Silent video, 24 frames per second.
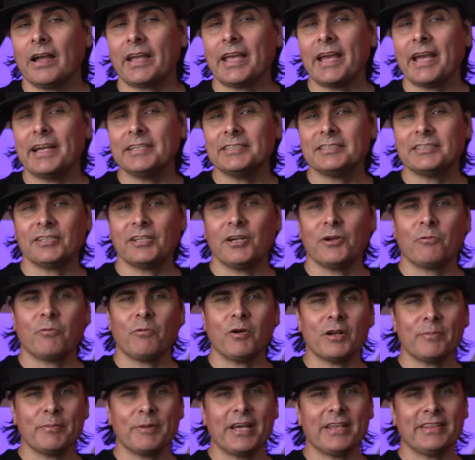Okay, so
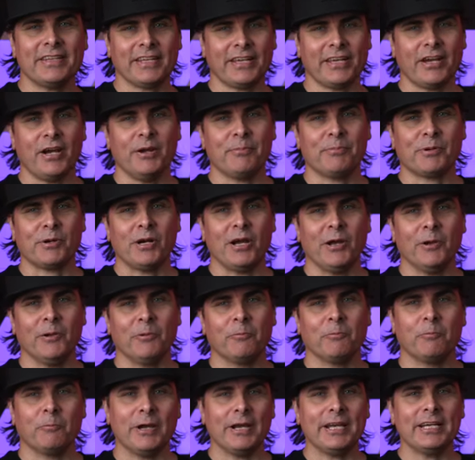what about the GoPro?
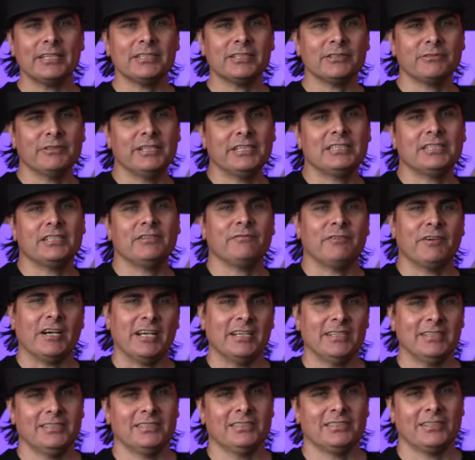Where do its
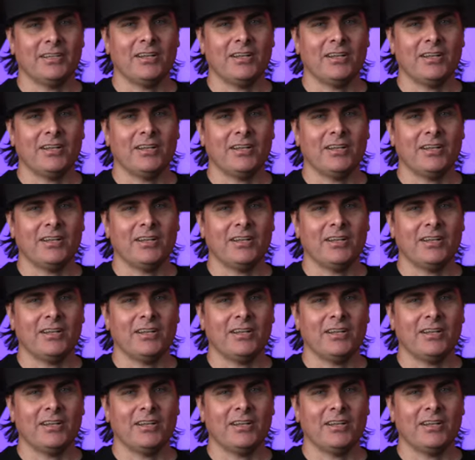advantages